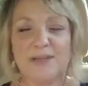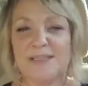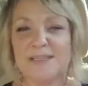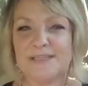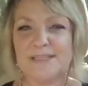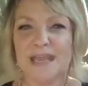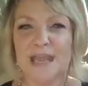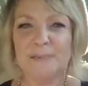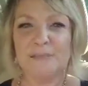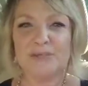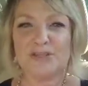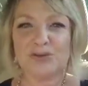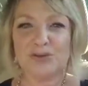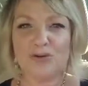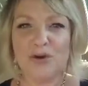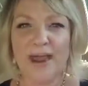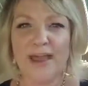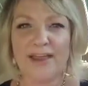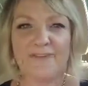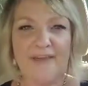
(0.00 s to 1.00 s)
His name is
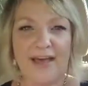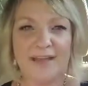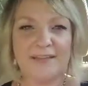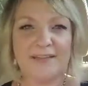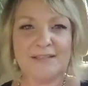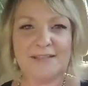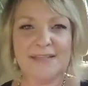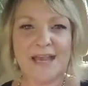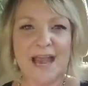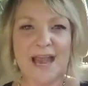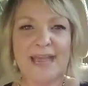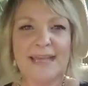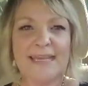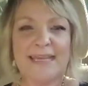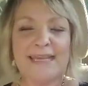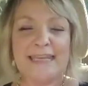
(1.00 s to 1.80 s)
Craig Valentine,